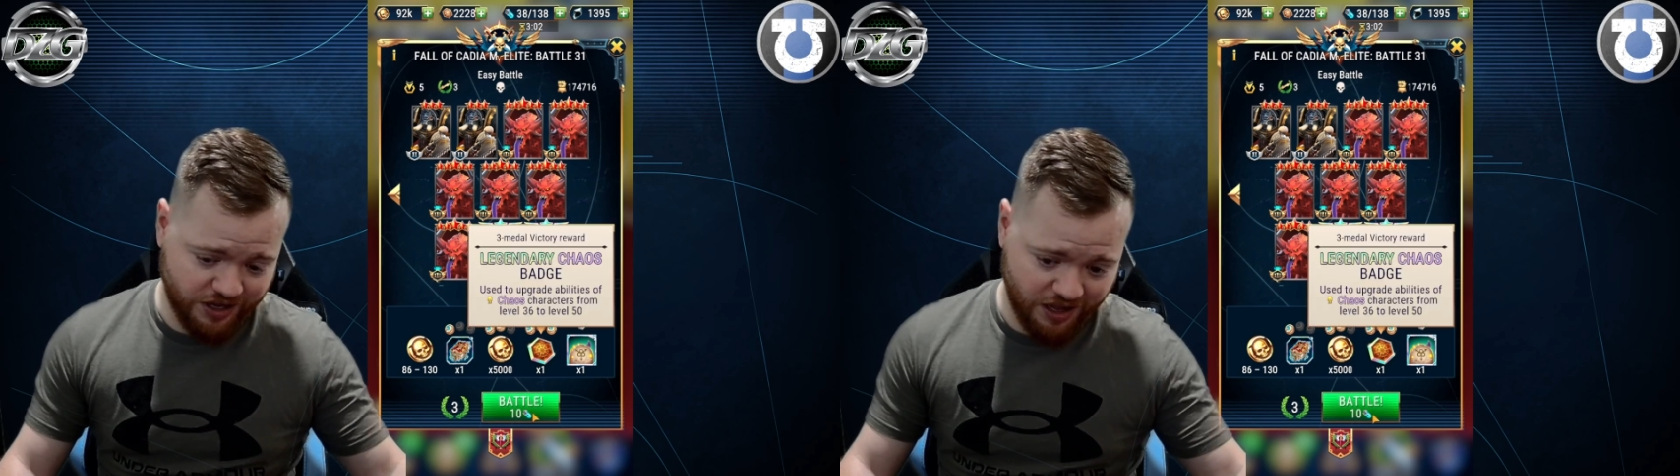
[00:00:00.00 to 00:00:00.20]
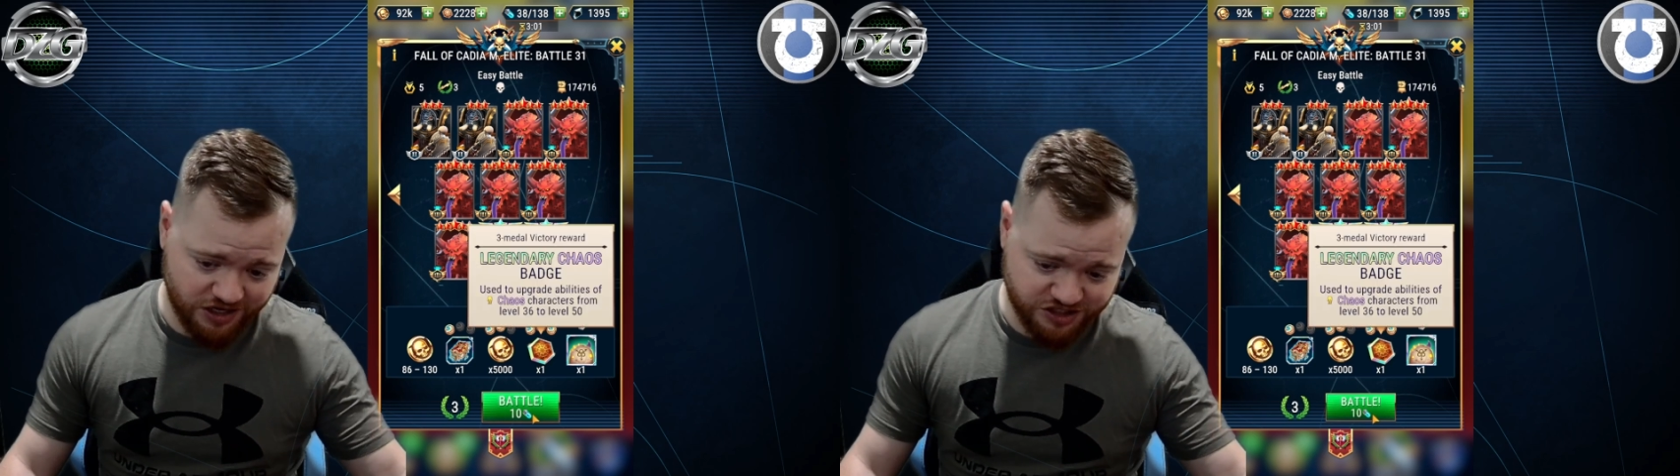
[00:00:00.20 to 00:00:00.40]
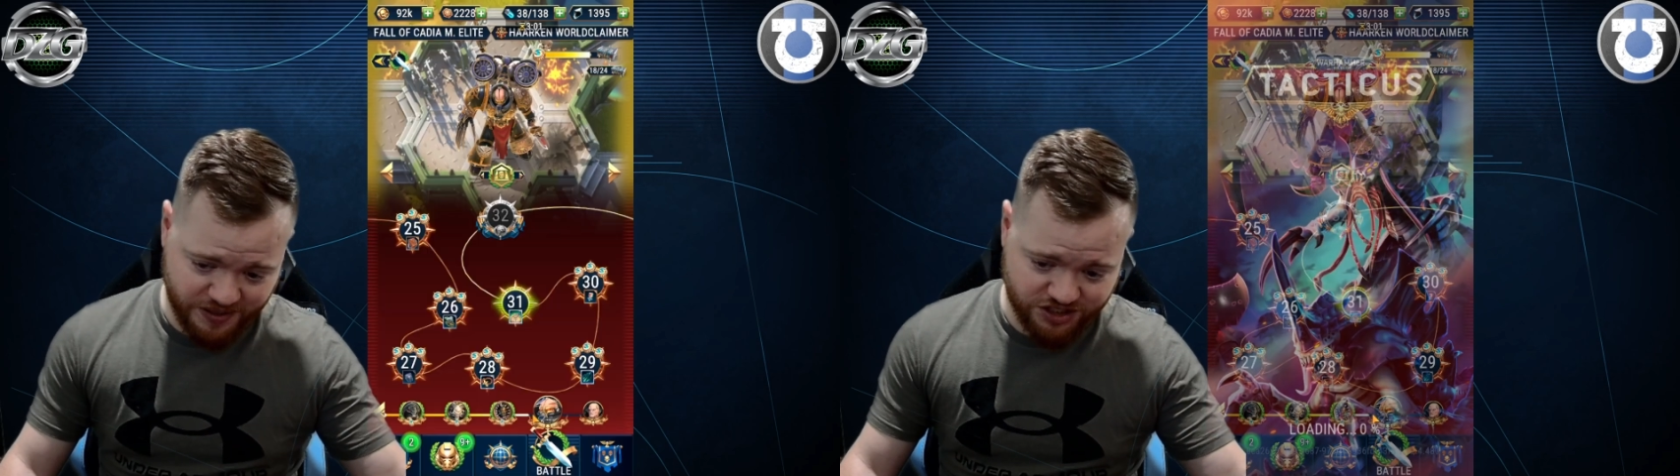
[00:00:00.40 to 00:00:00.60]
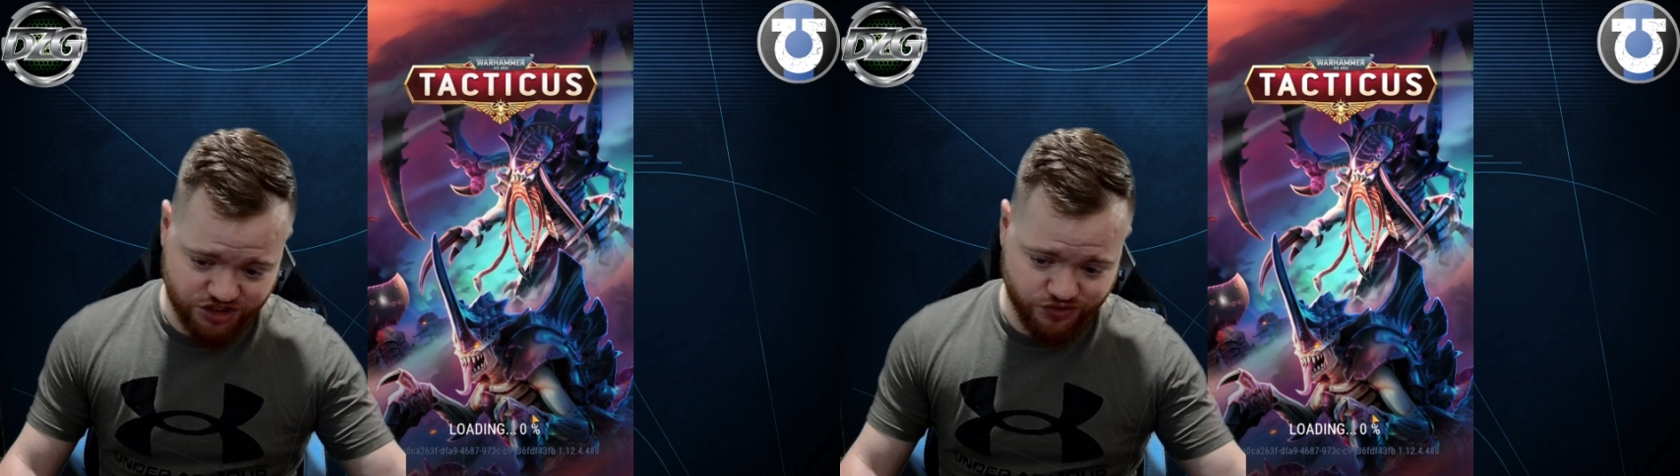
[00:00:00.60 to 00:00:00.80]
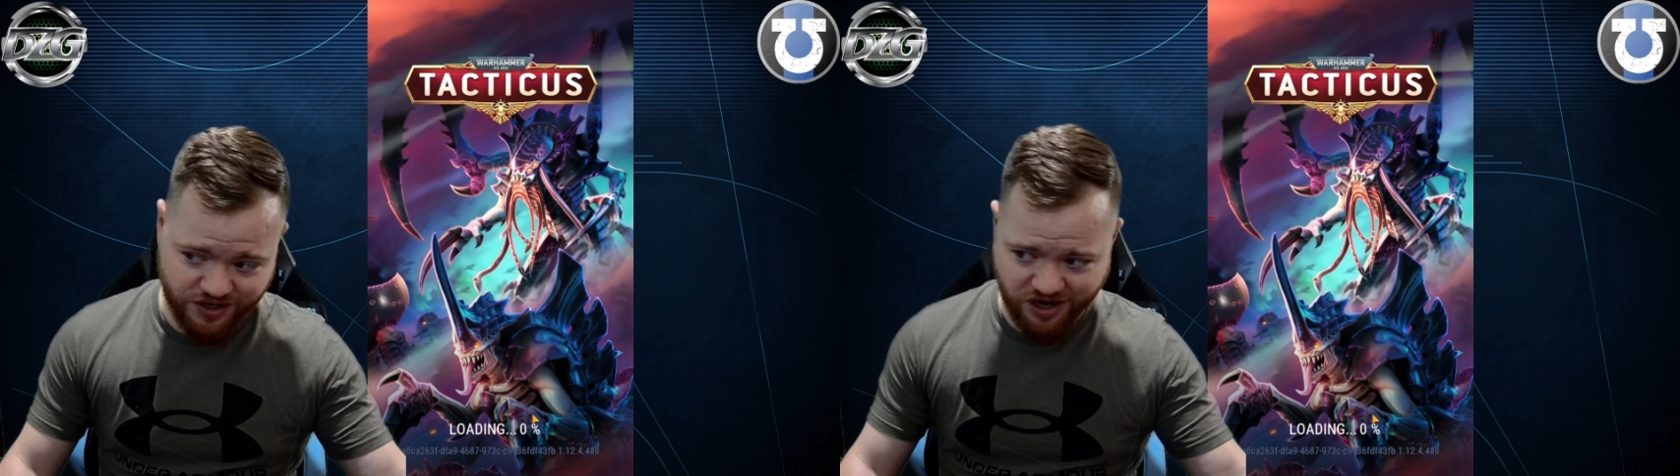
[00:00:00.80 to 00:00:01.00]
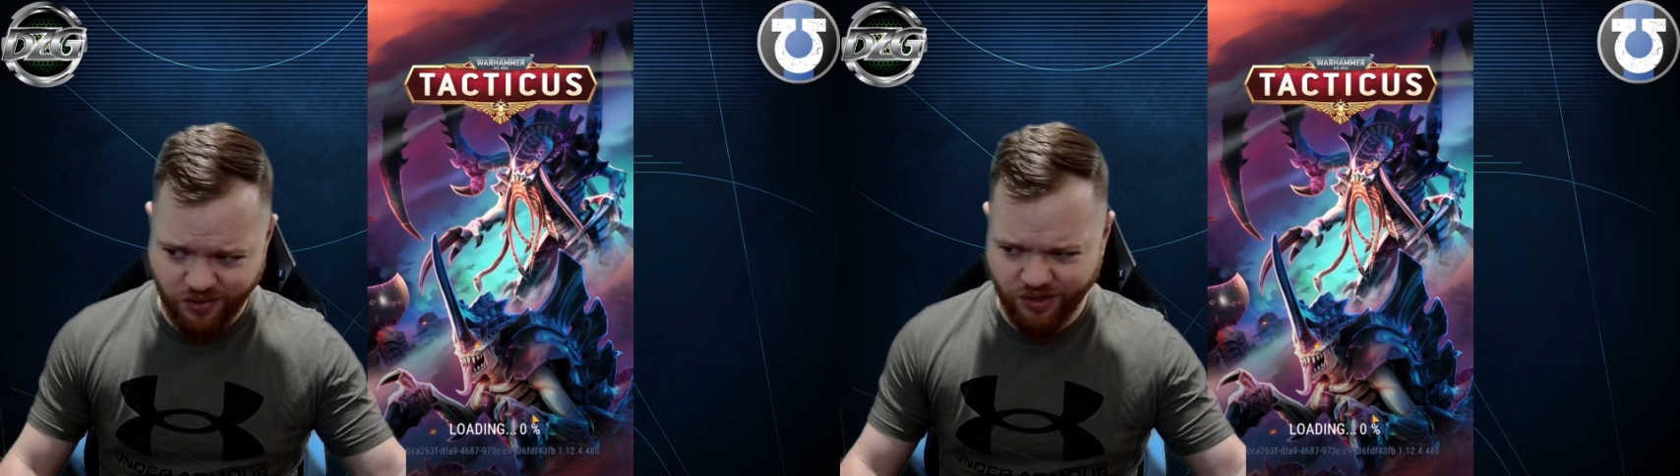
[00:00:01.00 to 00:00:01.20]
Chaos badges right now.